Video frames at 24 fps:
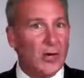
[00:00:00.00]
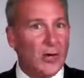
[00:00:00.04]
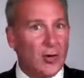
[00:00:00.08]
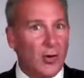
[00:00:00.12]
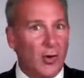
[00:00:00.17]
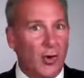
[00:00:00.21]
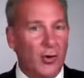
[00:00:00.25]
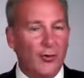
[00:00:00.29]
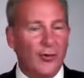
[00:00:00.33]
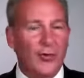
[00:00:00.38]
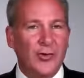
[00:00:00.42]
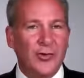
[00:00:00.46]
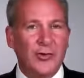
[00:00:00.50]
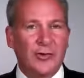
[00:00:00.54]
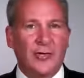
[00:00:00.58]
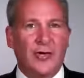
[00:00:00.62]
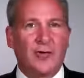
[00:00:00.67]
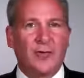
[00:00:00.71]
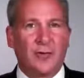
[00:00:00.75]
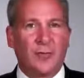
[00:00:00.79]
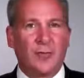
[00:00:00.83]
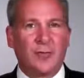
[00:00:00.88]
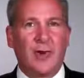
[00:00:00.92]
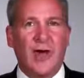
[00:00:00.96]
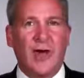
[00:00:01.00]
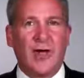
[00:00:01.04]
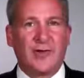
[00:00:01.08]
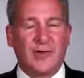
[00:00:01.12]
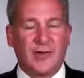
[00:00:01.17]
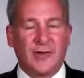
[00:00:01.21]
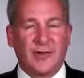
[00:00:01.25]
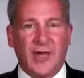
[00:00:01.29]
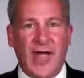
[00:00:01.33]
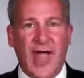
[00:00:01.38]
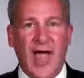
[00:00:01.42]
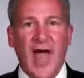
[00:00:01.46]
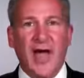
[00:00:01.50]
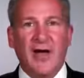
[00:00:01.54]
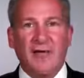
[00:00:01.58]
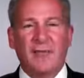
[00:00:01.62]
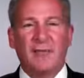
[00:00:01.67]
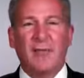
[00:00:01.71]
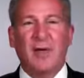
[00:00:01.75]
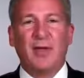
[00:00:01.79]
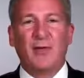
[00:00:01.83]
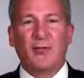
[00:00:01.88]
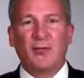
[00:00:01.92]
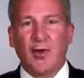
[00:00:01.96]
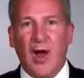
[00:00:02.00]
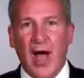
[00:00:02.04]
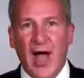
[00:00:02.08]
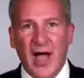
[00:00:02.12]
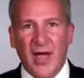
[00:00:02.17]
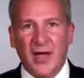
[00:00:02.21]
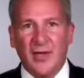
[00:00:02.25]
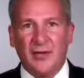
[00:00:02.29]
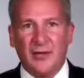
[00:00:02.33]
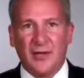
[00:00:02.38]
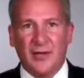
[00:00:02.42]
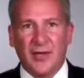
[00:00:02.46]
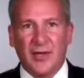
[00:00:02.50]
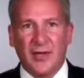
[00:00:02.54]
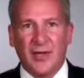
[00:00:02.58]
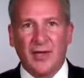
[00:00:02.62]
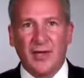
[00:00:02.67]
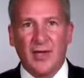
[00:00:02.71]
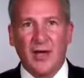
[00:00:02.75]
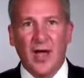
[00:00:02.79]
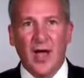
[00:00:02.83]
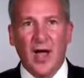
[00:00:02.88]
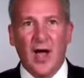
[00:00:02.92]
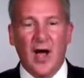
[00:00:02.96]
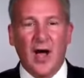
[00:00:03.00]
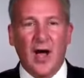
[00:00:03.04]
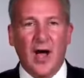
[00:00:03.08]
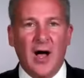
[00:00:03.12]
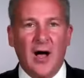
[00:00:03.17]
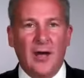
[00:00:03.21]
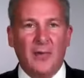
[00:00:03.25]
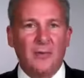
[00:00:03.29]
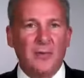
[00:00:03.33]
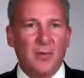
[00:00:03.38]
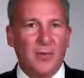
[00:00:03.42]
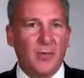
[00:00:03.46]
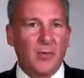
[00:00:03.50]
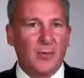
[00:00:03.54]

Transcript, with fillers: Gold and silver prices have been rising uh,